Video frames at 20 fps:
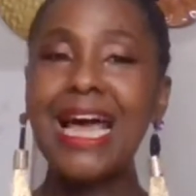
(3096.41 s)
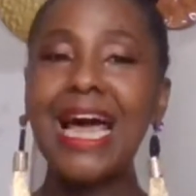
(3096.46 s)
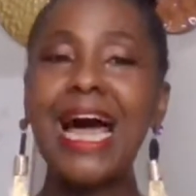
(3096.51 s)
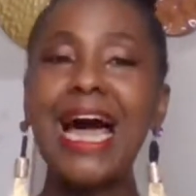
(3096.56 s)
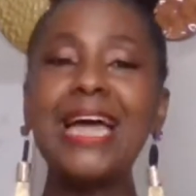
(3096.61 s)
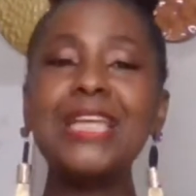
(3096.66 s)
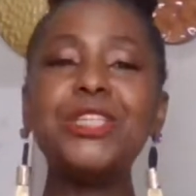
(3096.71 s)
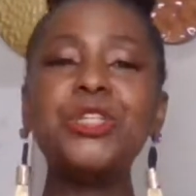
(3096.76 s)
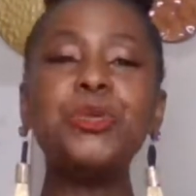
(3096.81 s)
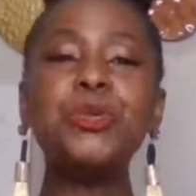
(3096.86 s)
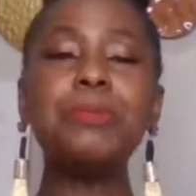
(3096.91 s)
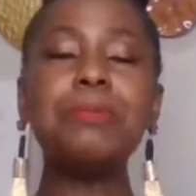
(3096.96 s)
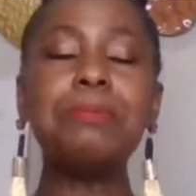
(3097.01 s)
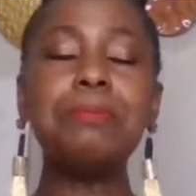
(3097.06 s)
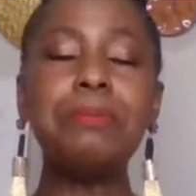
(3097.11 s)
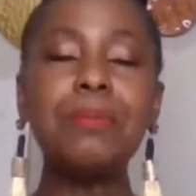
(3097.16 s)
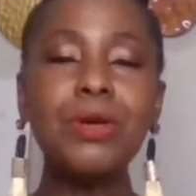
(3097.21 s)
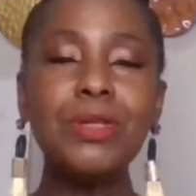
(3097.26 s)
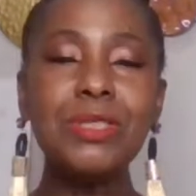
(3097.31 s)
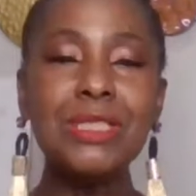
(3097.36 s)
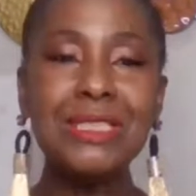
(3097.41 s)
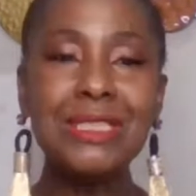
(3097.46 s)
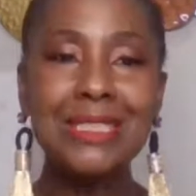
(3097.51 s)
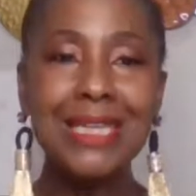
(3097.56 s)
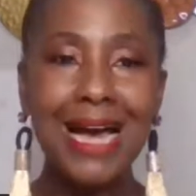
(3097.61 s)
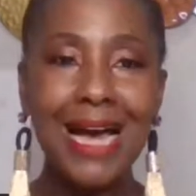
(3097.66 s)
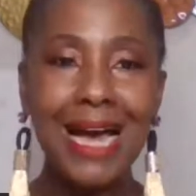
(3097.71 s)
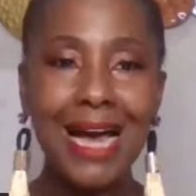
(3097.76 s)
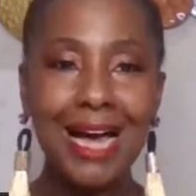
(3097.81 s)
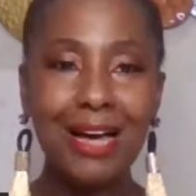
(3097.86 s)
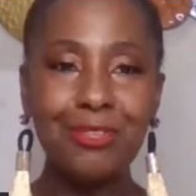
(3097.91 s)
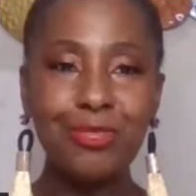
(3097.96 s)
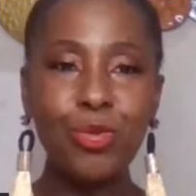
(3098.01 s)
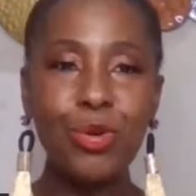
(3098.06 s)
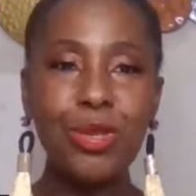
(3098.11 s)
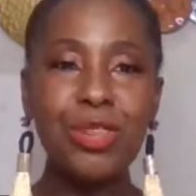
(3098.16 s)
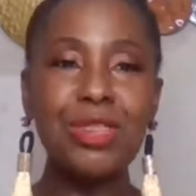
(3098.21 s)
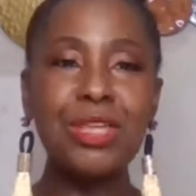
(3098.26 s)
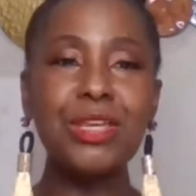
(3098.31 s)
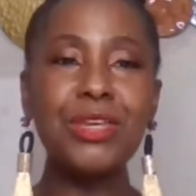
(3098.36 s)
And you must have
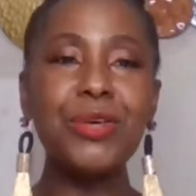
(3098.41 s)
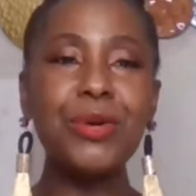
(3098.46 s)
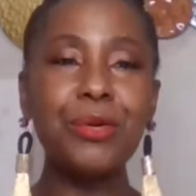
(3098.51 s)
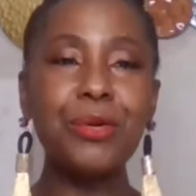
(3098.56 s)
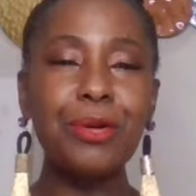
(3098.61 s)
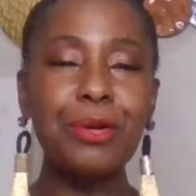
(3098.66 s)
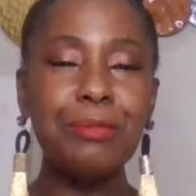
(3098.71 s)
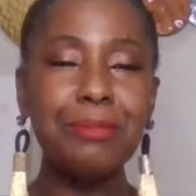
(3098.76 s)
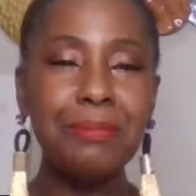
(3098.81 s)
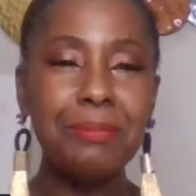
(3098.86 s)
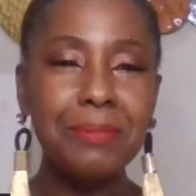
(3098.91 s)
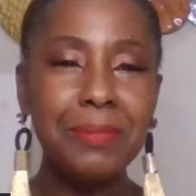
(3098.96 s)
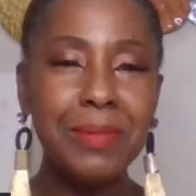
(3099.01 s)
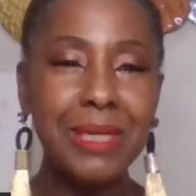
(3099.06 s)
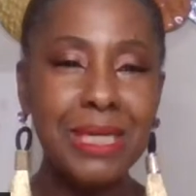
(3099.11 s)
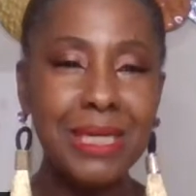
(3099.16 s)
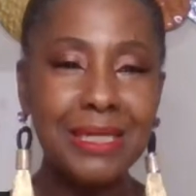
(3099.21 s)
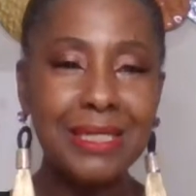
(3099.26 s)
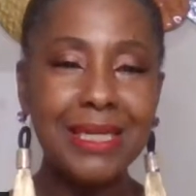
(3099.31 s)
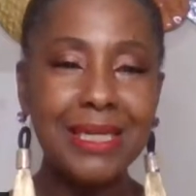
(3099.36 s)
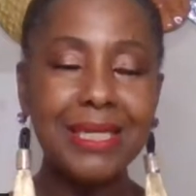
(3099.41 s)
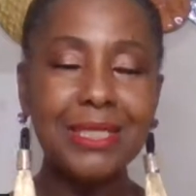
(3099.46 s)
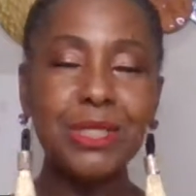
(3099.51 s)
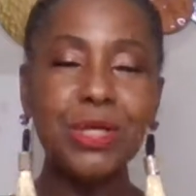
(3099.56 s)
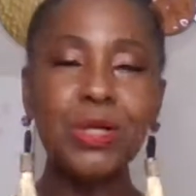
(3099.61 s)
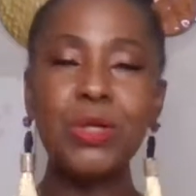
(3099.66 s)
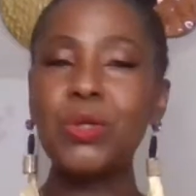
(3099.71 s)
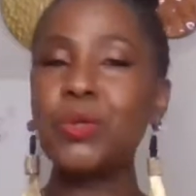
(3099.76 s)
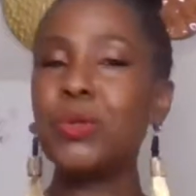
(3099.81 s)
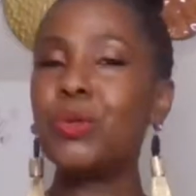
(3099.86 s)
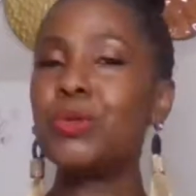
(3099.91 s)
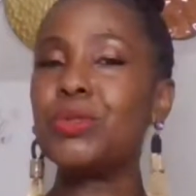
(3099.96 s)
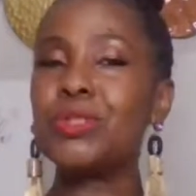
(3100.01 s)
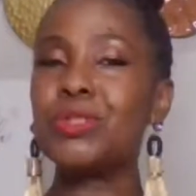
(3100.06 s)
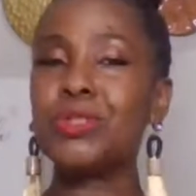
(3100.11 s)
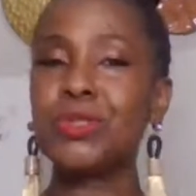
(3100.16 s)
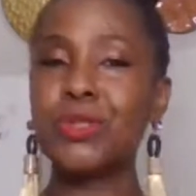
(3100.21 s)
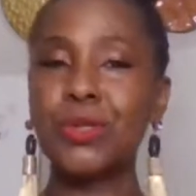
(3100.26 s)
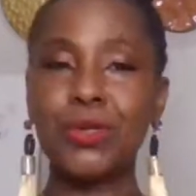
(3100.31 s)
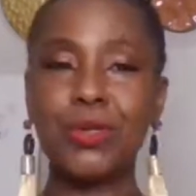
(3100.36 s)
within your immediate
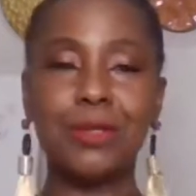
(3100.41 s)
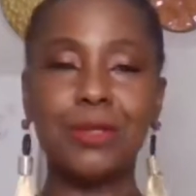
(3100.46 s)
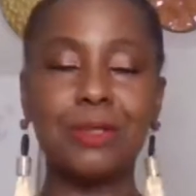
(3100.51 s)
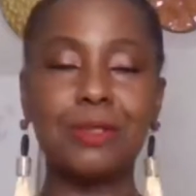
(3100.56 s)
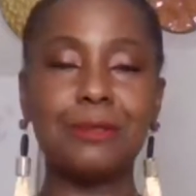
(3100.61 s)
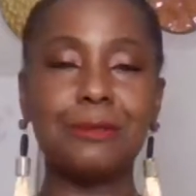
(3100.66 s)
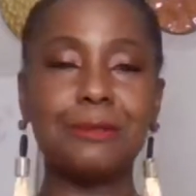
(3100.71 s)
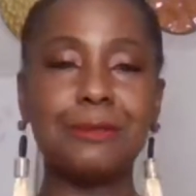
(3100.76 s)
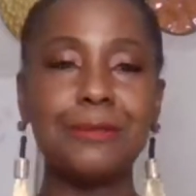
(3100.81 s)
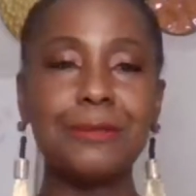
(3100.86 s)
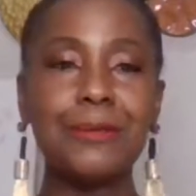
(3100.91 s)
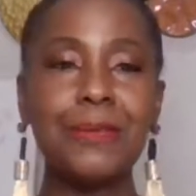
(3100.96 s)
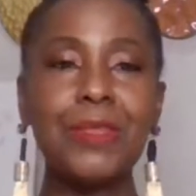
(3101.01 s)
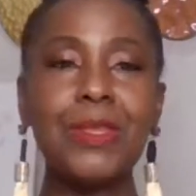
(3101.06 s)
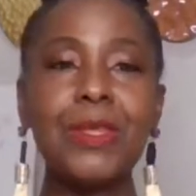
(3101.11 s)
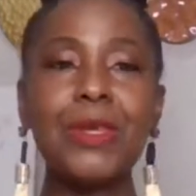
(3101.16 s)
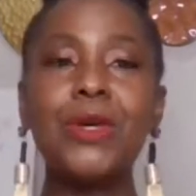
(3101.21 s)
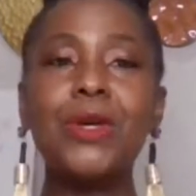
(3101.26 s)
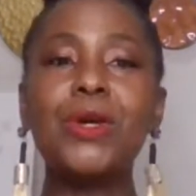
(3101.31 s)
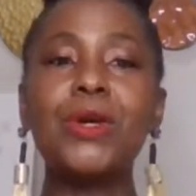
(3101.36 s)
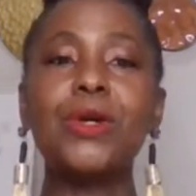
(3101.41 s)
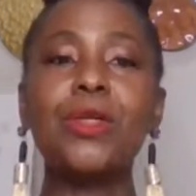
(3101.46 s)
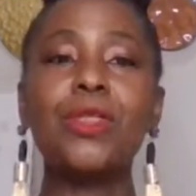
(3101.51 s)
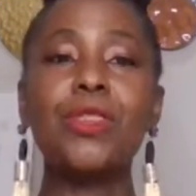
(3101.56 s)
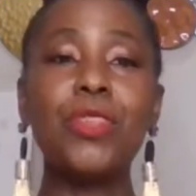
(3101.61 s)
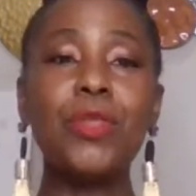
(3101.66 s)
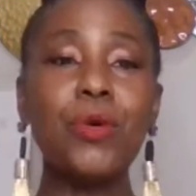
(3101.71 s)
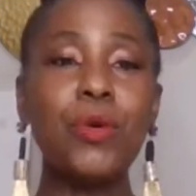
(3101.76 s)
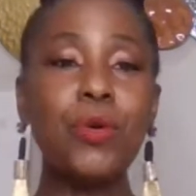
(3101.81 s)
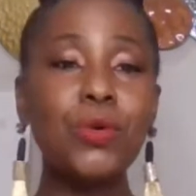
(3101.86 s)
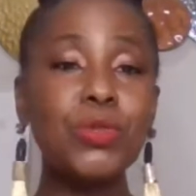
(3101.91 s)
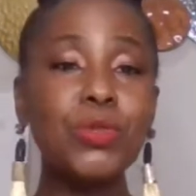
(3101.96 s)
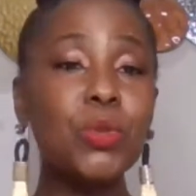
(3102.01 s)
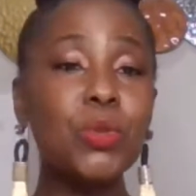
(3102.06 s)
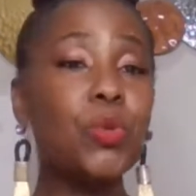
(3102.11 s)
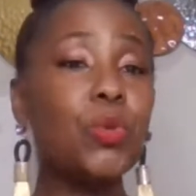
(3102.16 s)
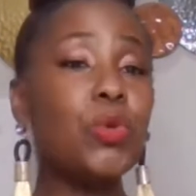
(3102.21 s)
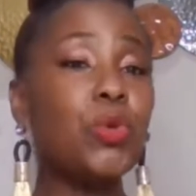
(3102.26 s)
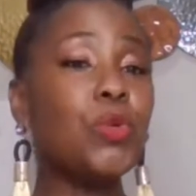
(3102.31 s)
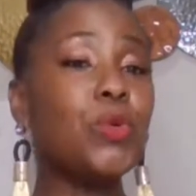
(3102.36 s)
close circle those
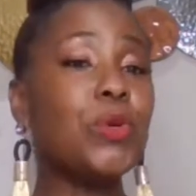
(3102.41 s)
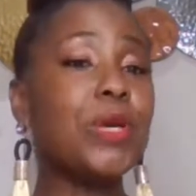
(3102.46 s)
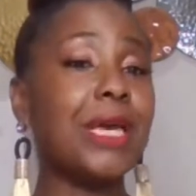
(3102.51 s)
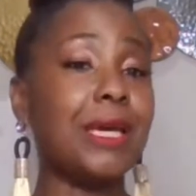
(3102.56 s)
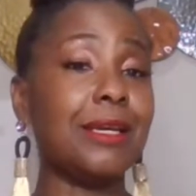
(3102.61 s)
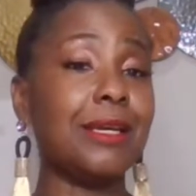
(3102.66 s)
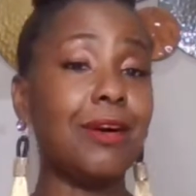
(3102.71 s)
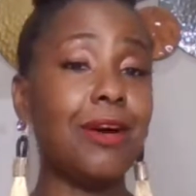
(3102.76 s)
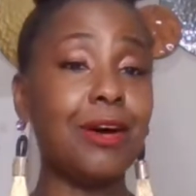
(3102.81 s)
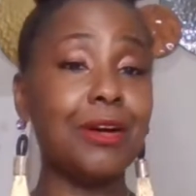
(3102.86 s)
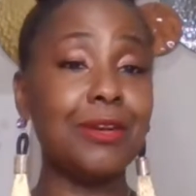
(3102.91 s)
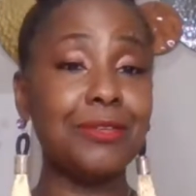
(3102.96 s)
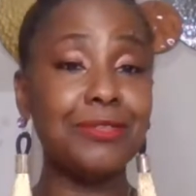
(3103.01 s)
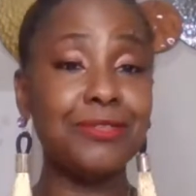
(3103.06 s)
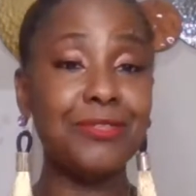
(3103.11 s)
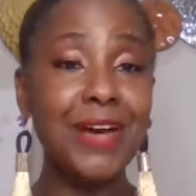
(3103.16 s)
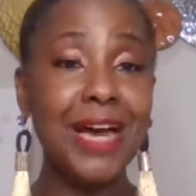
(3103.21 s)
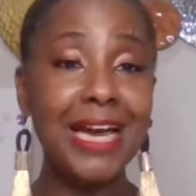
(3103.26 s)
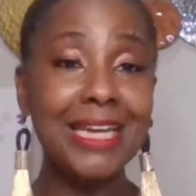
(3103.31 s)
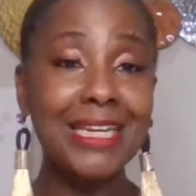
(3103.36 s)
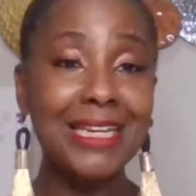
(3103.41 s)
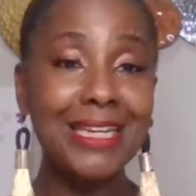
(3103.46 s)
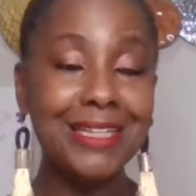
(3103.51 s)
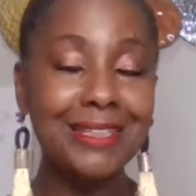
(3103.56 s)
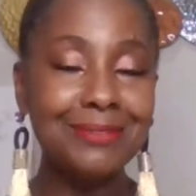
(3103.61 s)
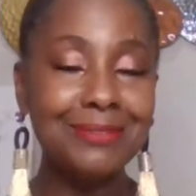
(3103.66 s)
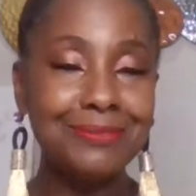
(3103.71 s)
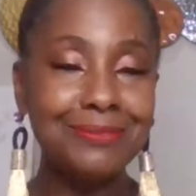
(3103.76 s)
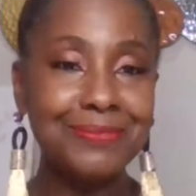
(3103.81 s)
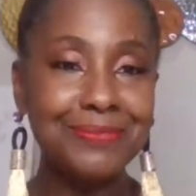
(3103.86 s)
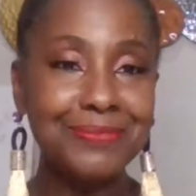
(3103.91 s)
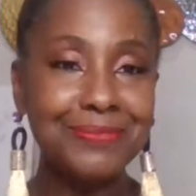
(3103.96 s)
who you can confide in,